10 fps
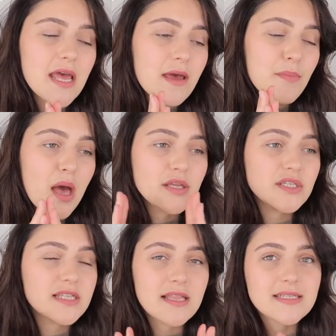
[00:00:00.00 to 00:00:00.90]
I
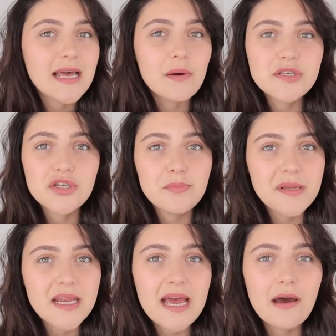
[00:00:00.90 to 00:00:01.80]
just think that's how it should
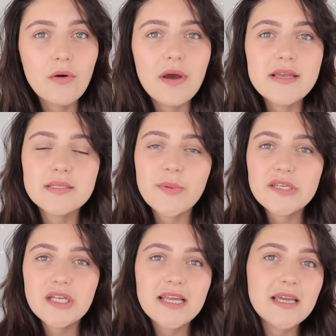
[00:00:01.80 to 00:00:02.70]
be now,
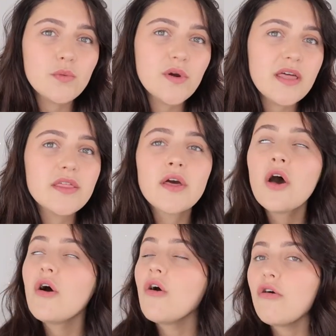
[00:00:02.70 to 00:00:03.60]
especially with
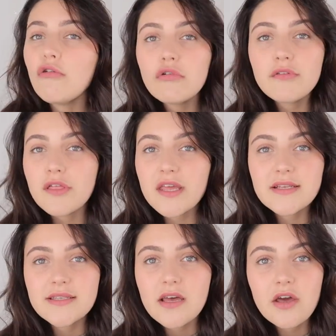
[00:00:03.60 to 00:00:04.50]
all of the
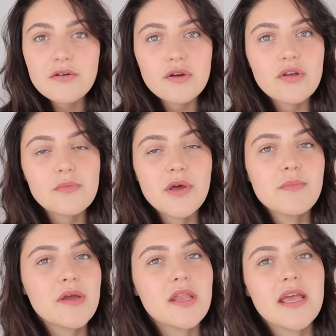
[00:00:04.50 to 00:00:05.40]
things that are going on at the
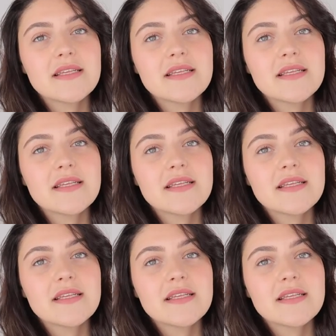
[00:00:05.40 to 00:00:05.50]
moment.